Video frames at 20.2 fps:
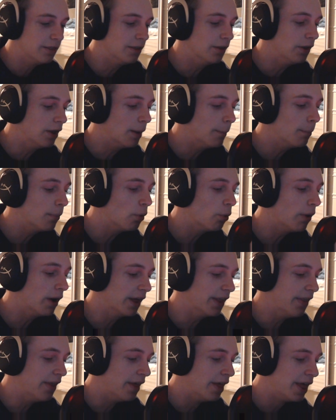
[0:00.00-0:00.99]
The
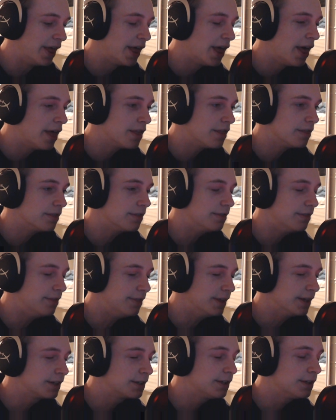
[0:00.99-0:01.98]
#1
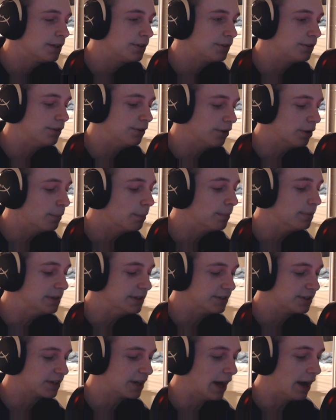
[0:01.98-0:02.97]
thickest zombies
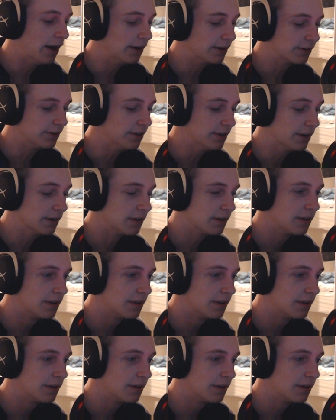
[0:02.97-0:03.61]
character